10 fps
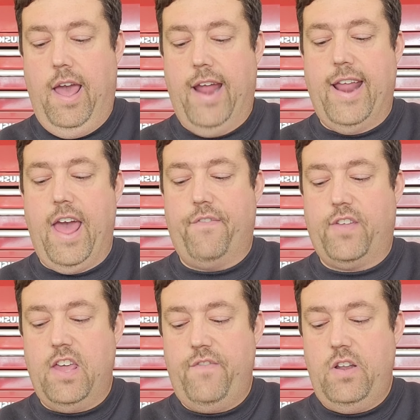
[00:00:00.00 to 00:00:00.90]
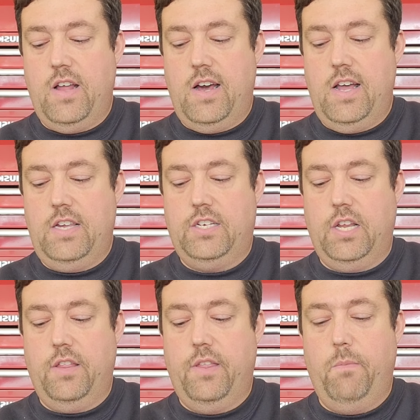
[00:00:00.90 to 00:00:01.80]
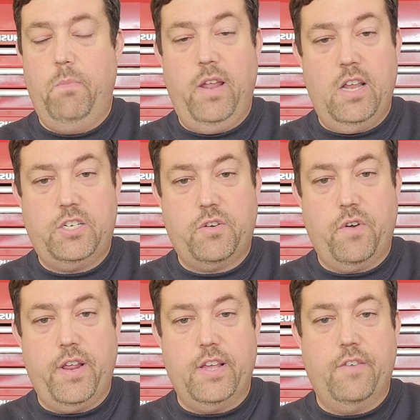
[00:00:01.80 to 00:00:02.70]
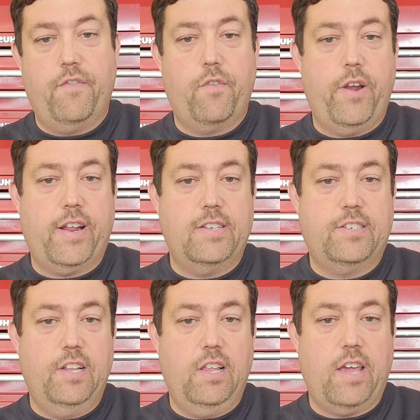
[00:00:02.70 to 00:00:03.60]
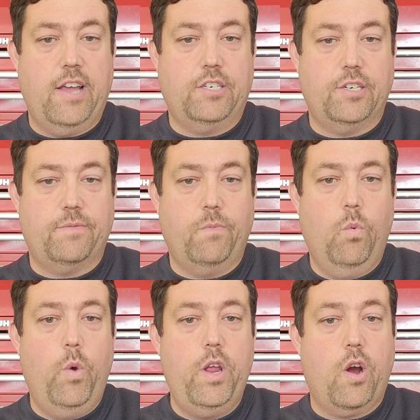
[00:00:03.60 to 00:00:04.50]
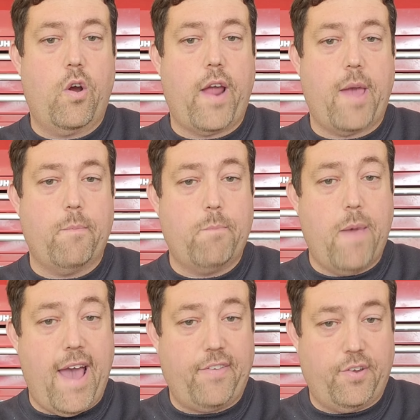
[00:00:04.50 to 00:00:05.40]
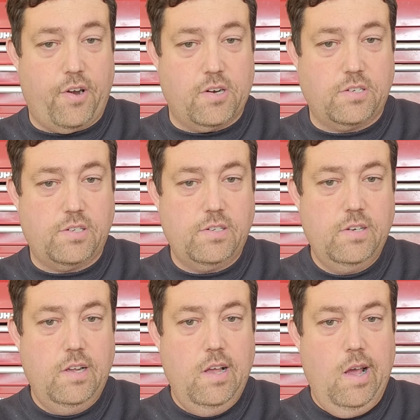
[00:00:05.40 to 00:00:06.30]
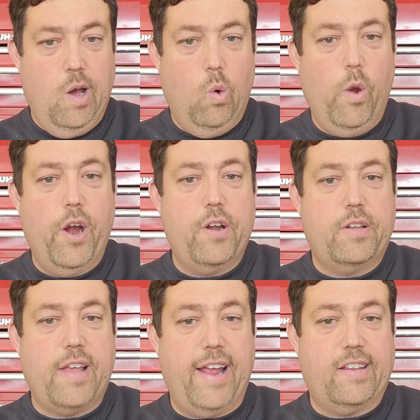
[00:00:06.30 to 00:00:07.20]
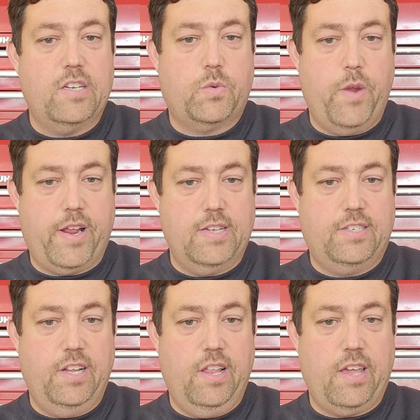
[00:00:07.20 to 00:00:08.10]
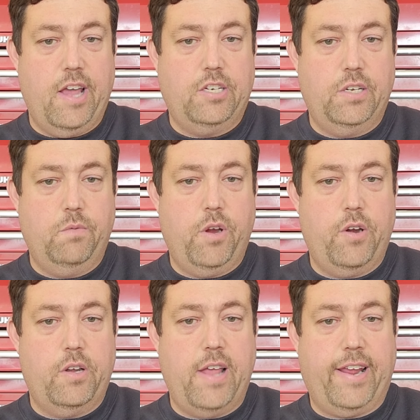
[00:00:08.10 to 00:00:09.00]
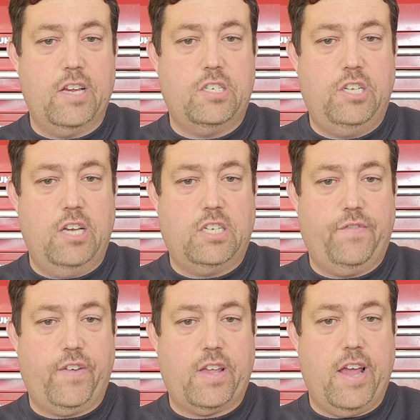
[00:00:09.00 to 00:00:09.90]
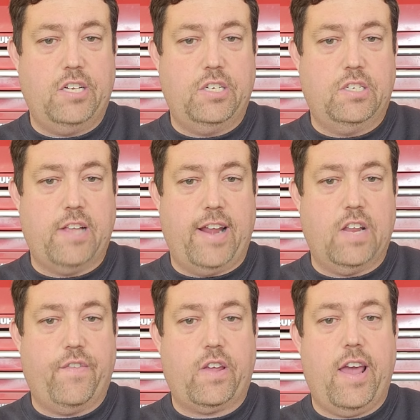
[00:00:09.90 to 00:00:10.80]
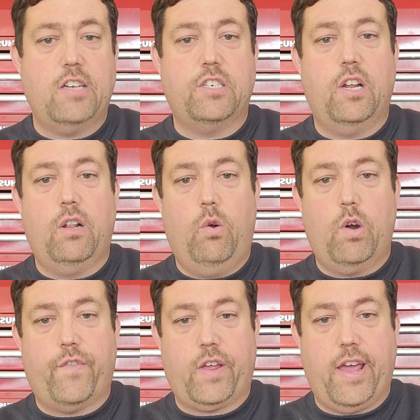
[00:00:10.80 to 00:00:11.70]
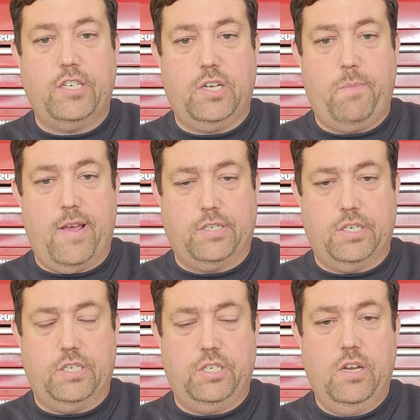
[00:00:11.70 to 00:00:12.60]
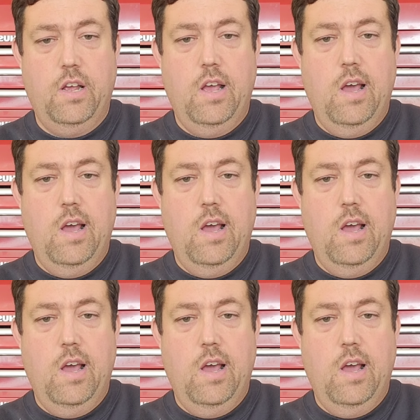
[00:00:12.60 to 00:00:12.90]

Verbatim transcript: and hath given us the ministry of reconciliation. We are ambassadors. We're to take this reconciliation. We're to take this justification, sanctification, and glorification message.